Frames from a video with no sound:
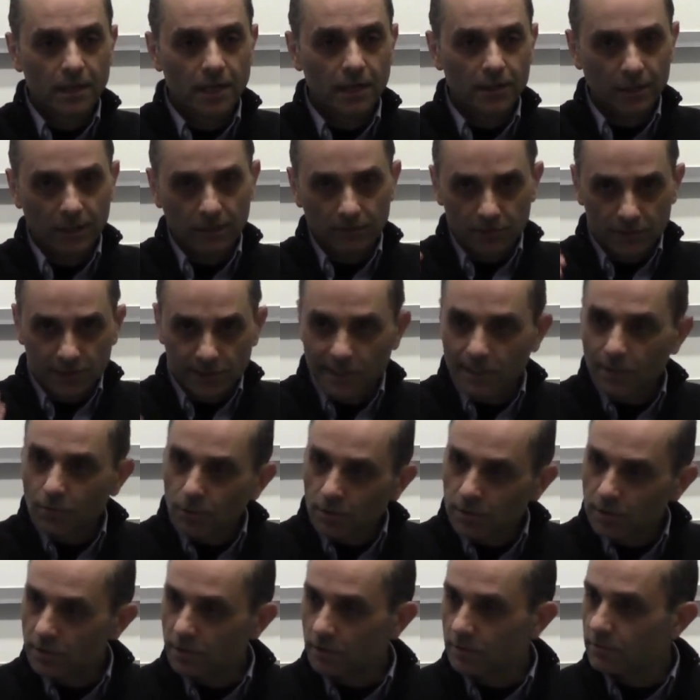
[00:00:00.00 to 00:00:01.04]
And you have a
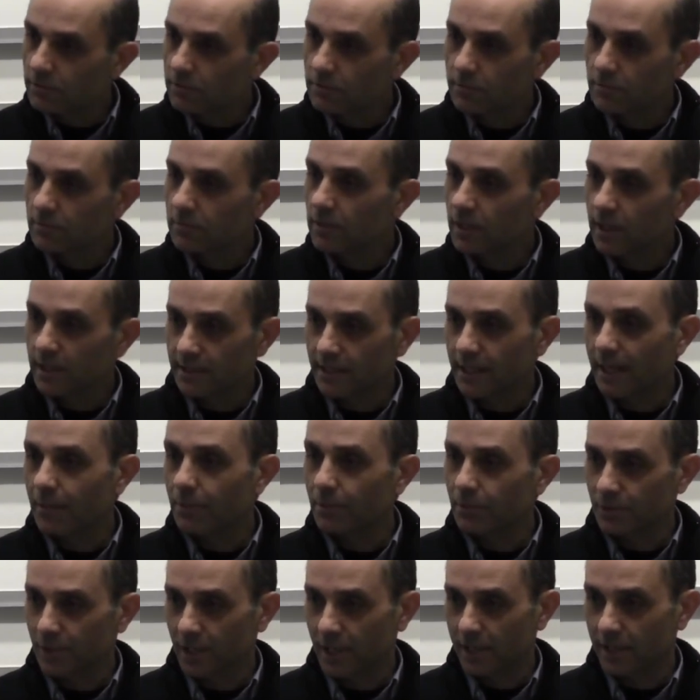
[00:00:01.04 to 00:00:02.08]
sequence of
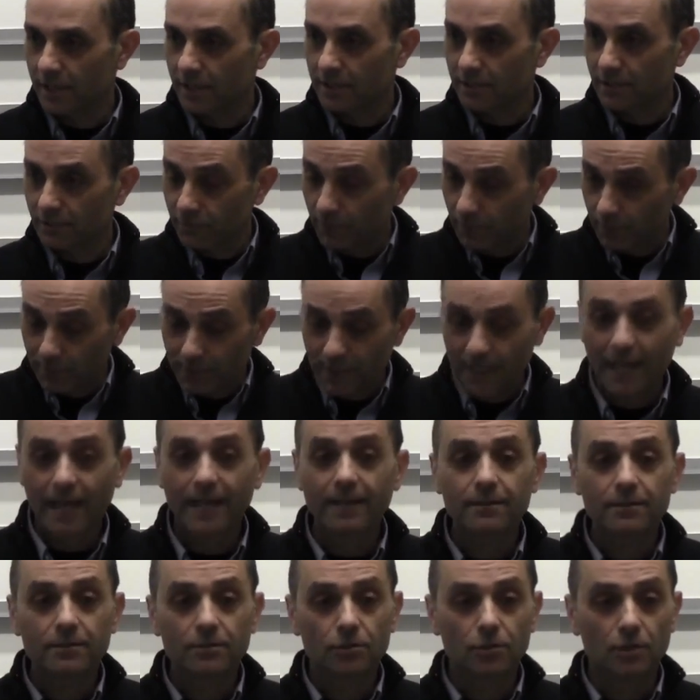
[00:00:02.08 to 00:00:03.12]
examples like this. And from
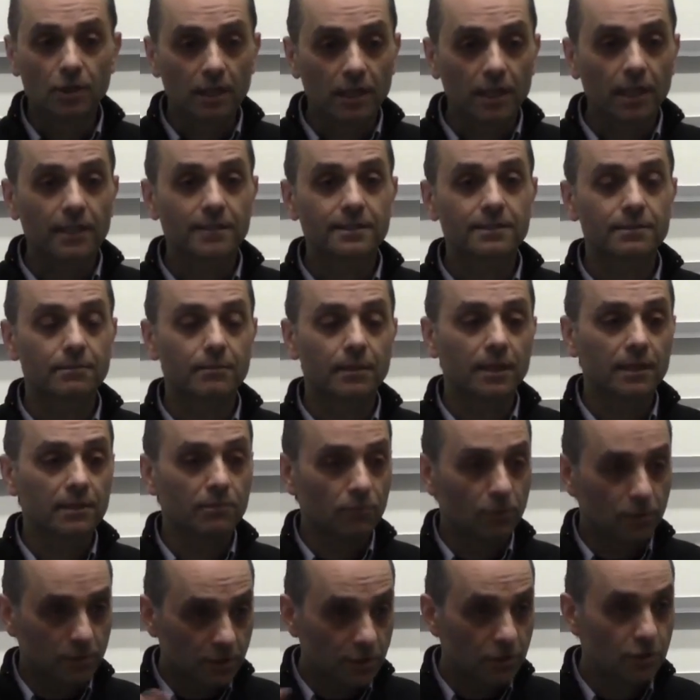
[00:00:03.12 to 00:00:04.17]
that, you're going to estimate
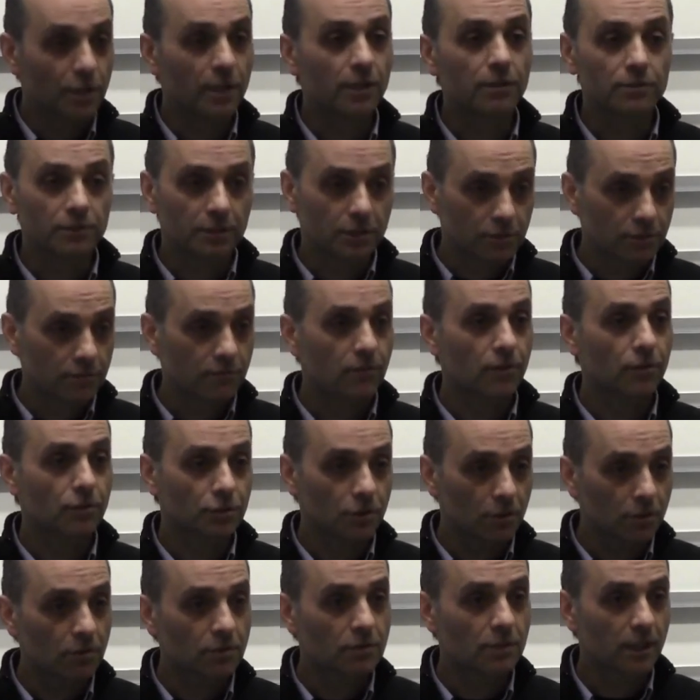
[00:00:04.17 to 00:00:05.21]
what the generalization
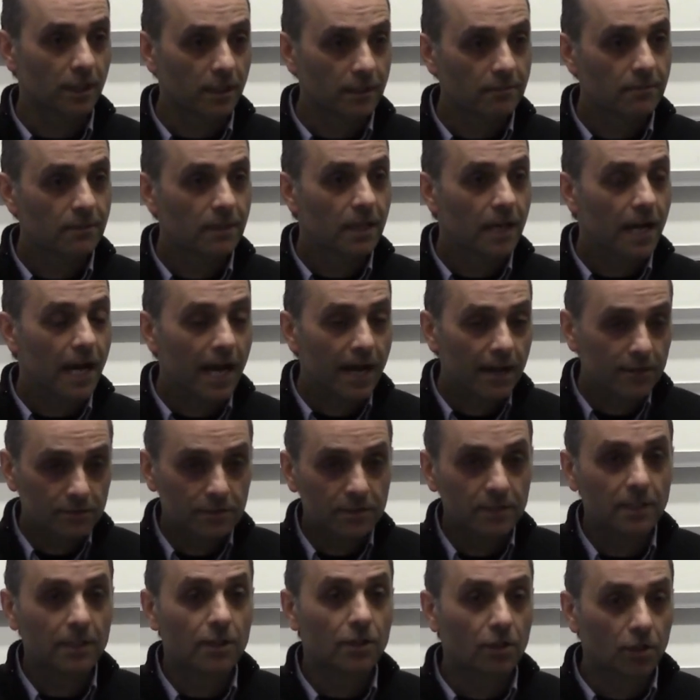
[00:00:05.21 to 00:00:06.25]
function looks like. How do
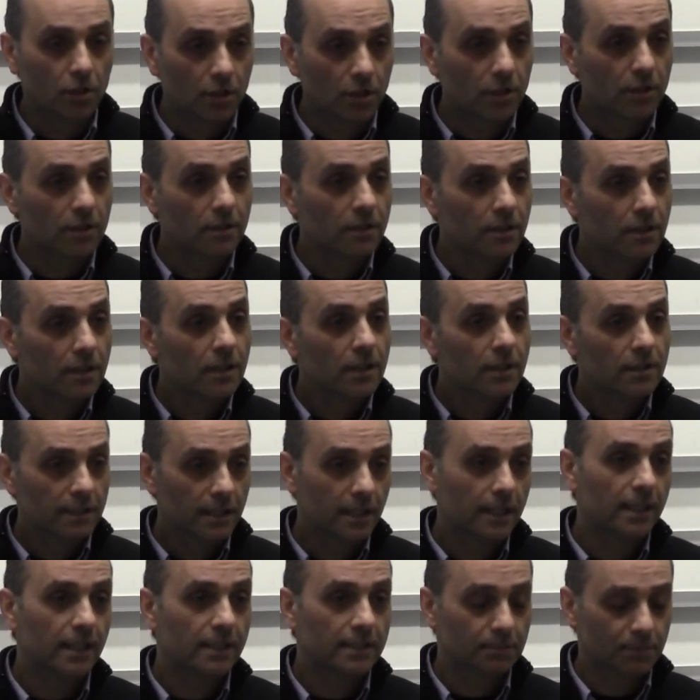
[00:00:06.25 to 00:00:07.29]
they learn
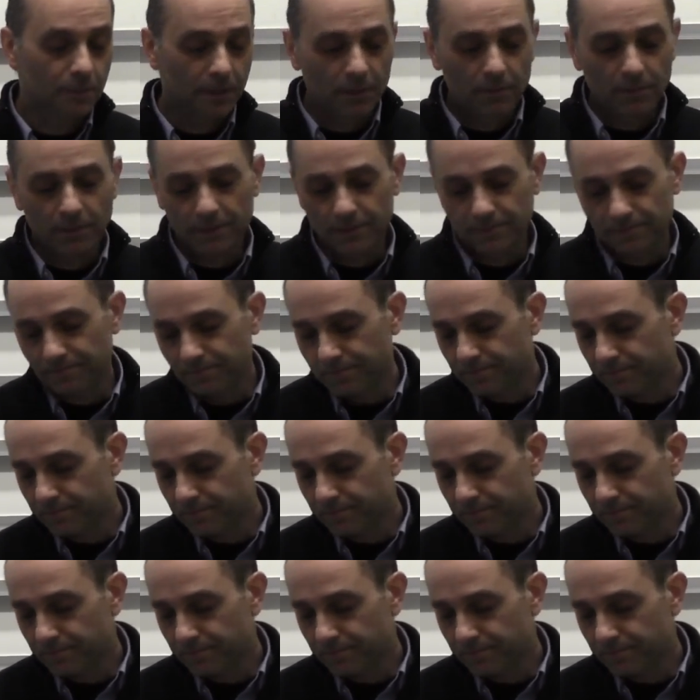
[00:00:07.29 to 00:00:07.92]
that experiment?